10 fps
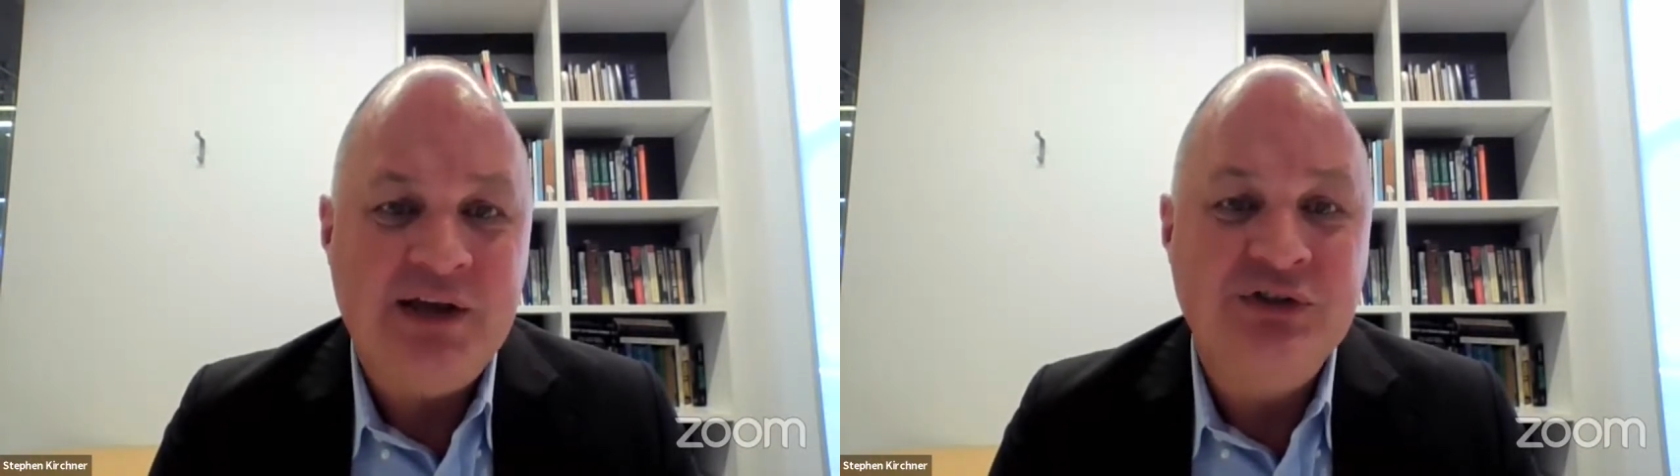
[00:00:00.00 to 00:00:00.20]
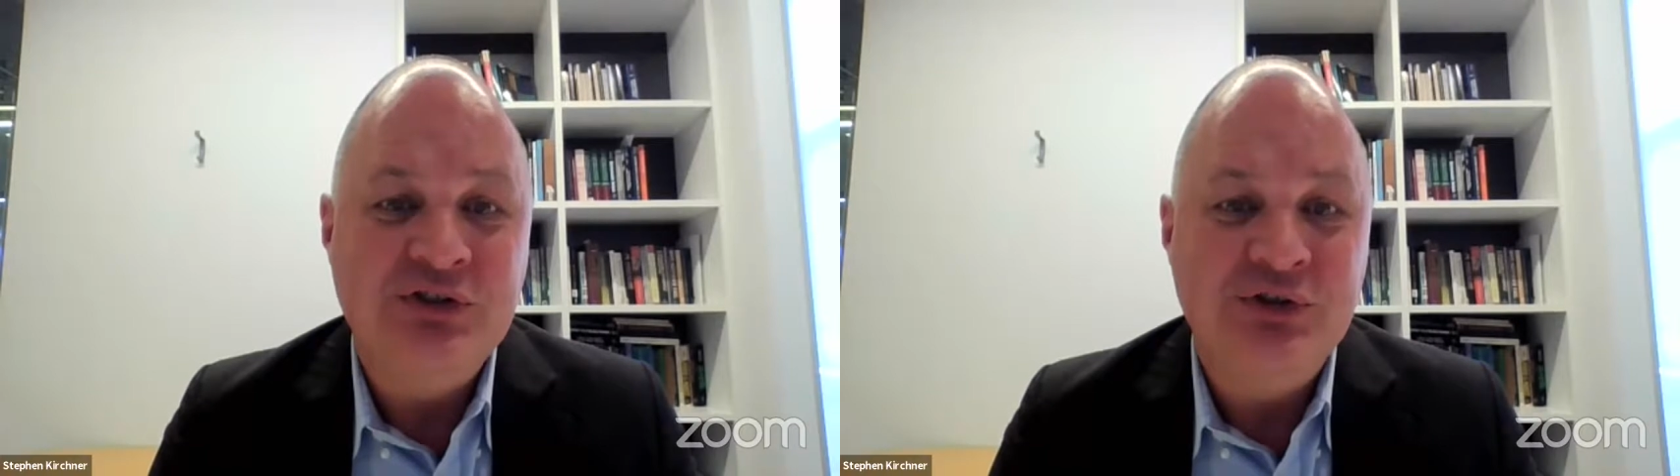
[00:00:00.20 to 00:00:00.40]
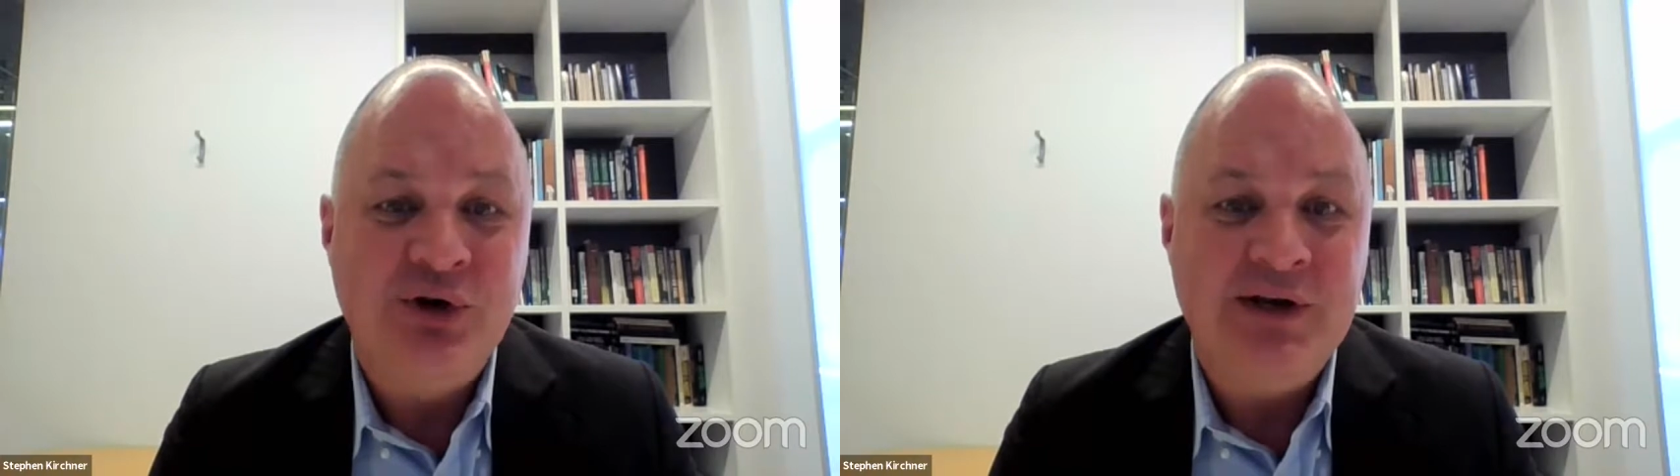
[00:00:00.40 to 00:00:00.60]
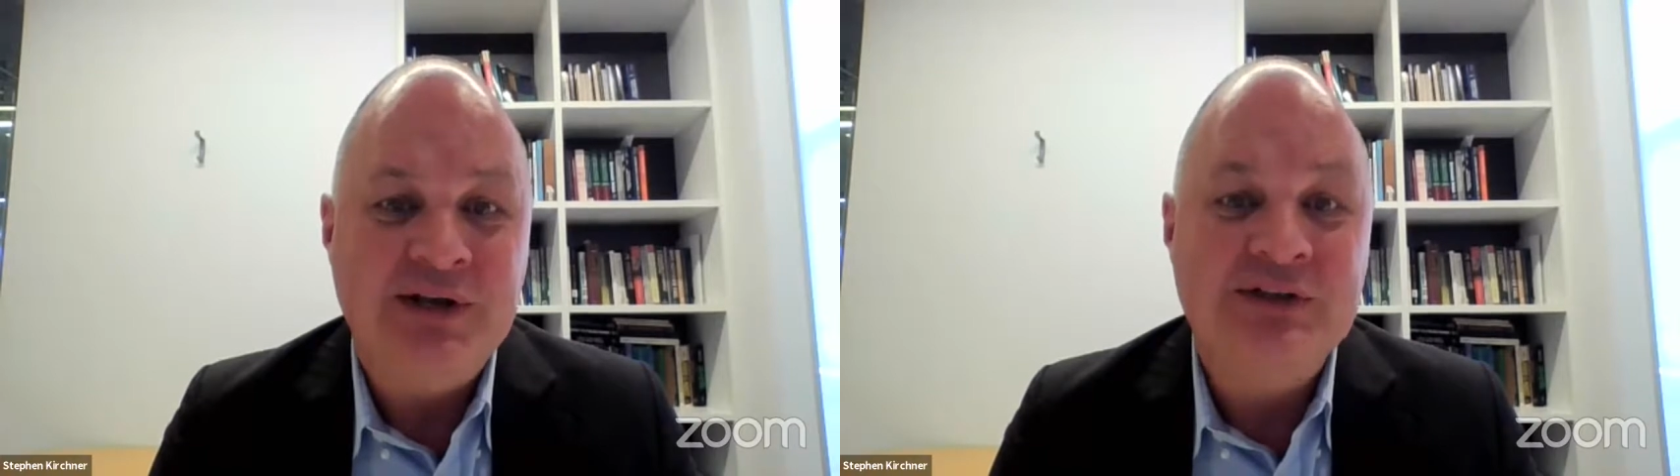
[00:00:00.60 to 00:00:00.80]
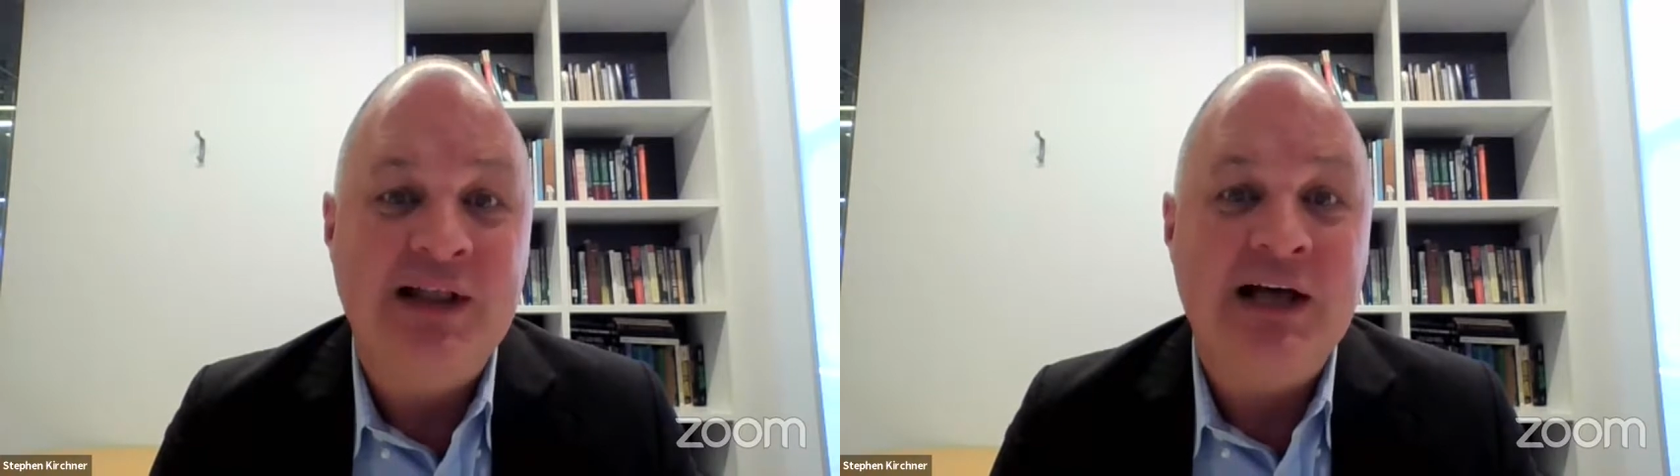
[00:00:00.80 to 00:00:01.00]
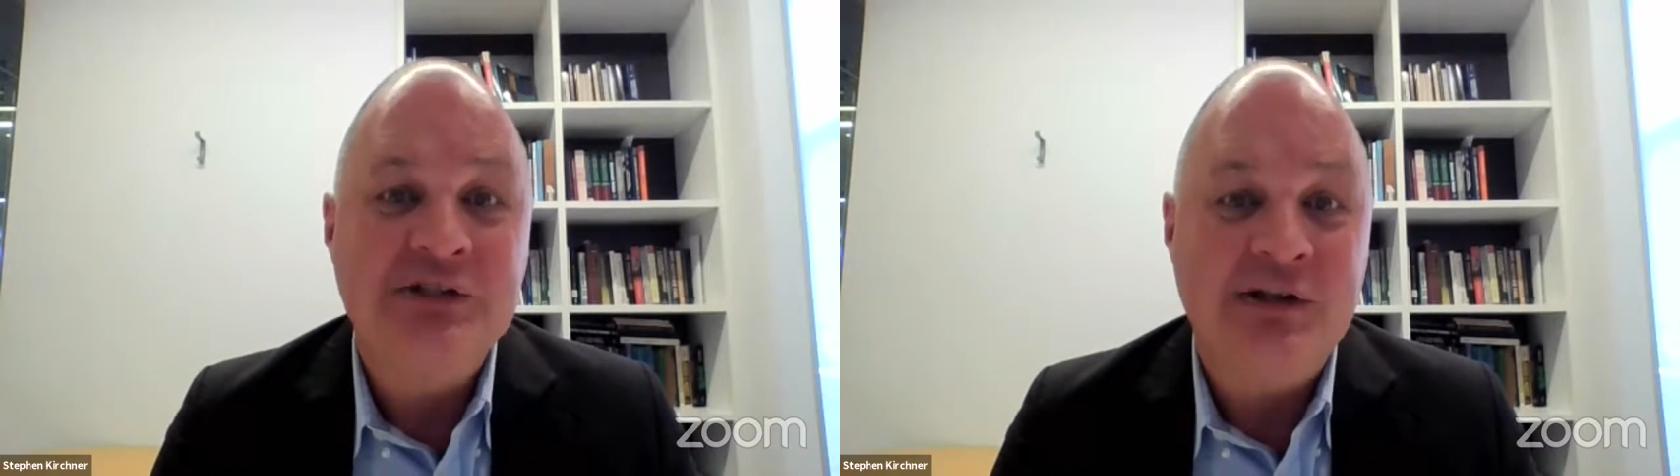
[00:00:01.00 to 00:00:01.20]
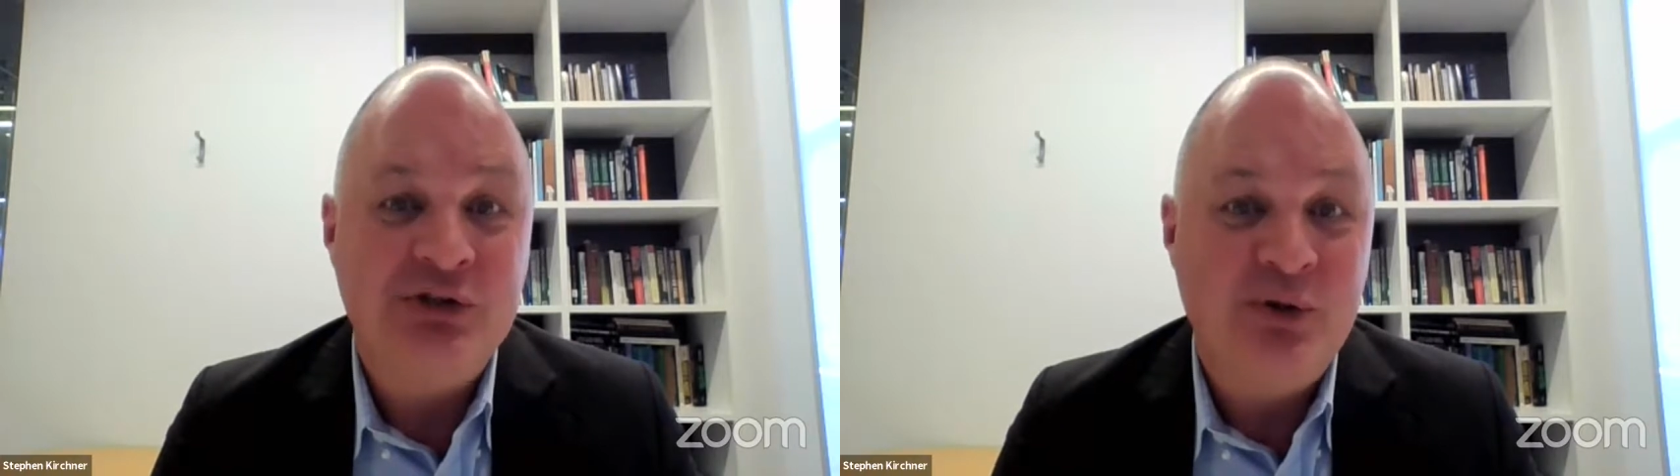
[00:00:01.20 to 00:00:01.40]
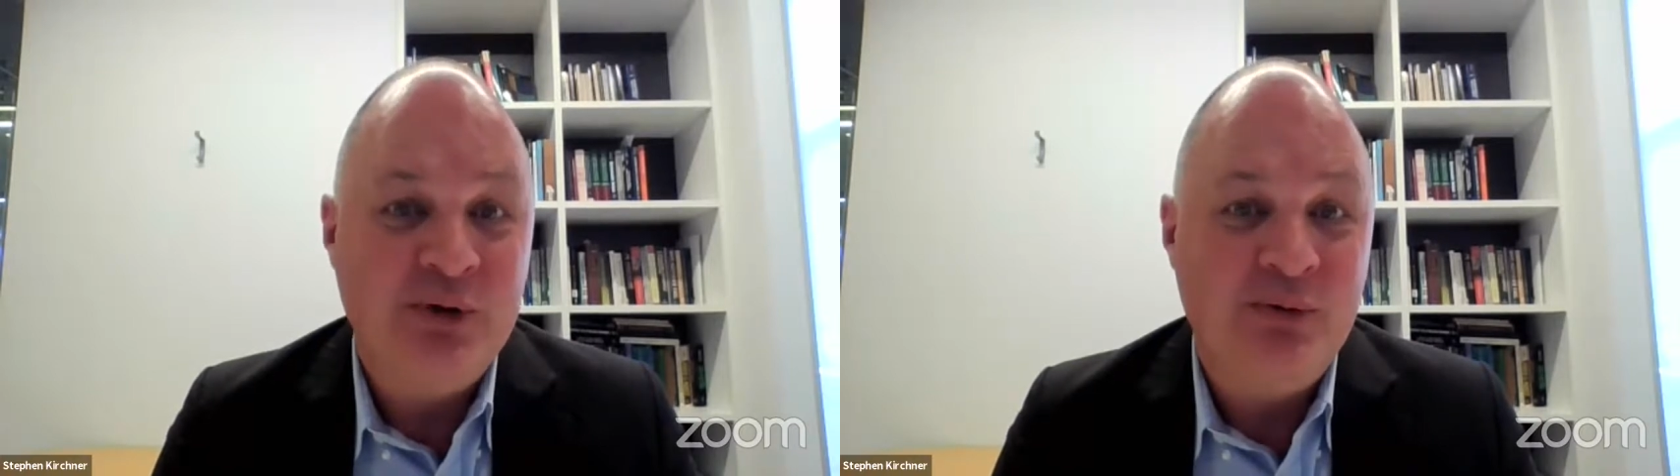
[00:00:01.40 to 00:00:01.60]
has enjoyed is largely
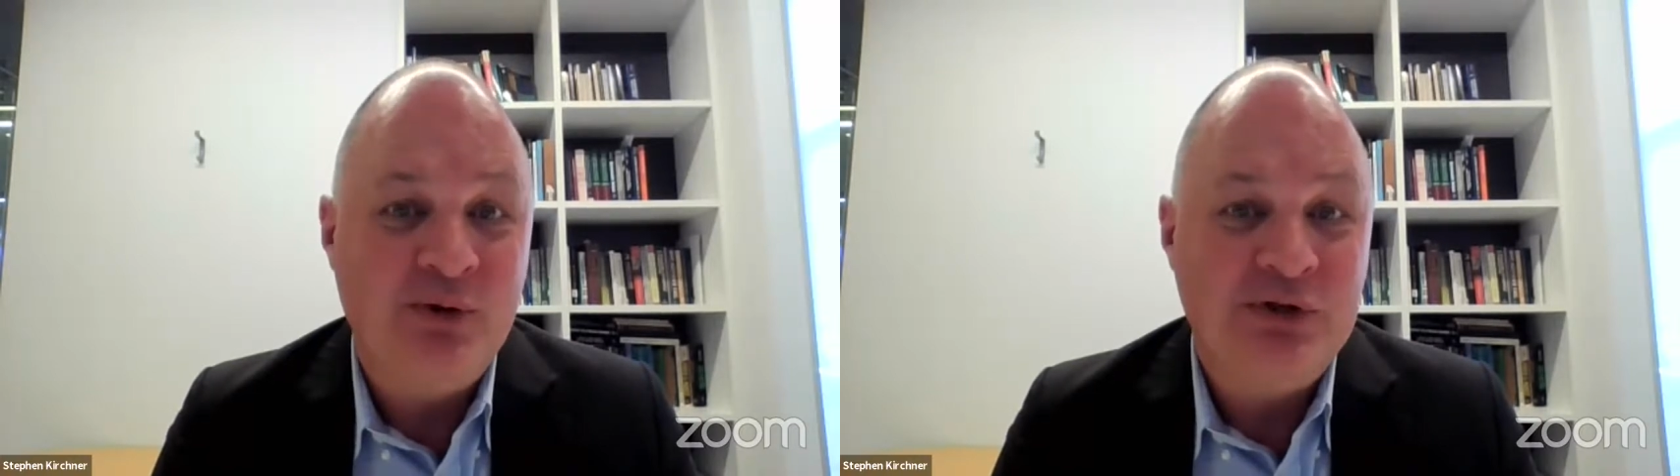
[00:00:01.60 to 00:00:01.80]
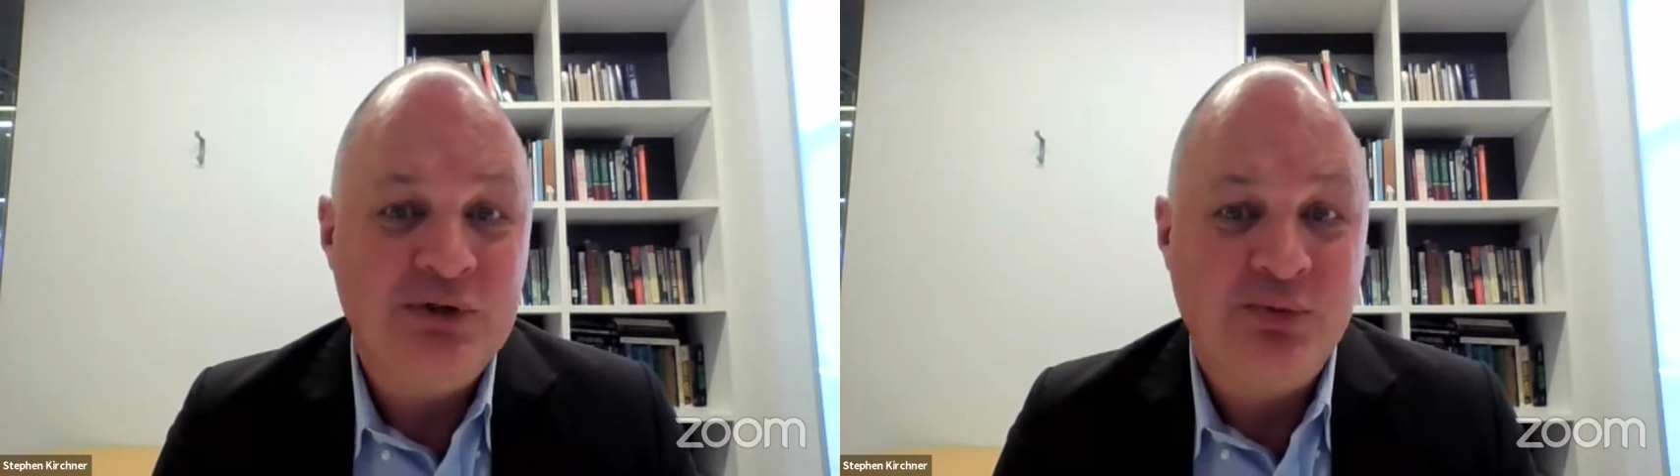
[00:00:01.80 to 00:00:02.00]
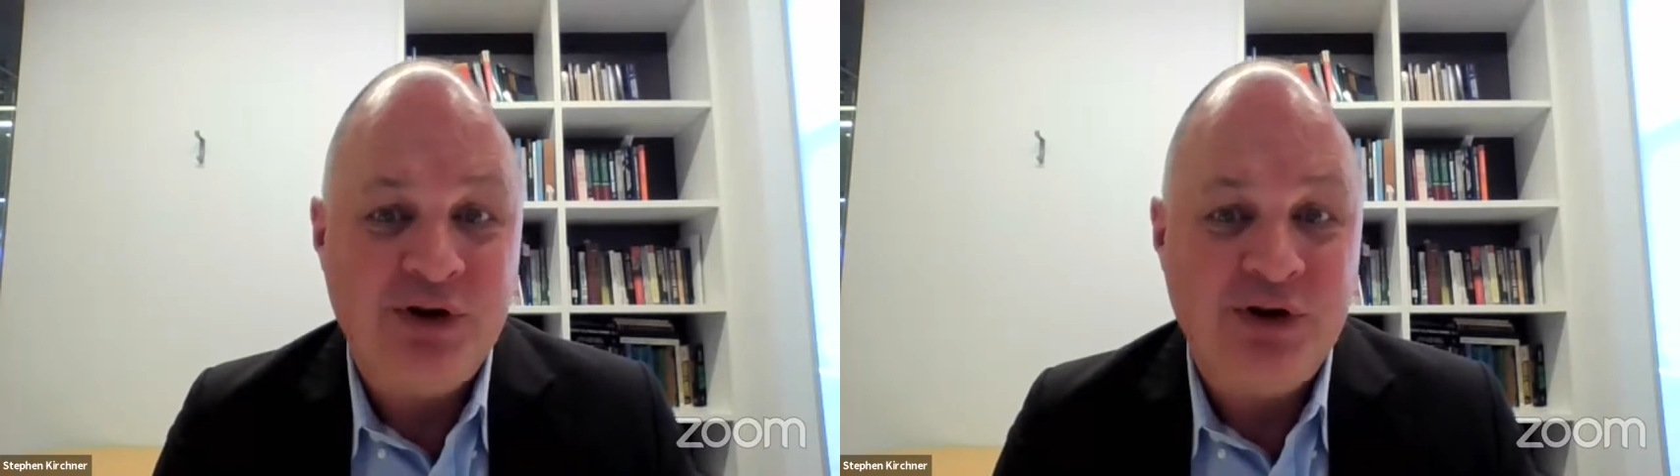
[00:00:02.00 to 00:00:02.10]
attributable to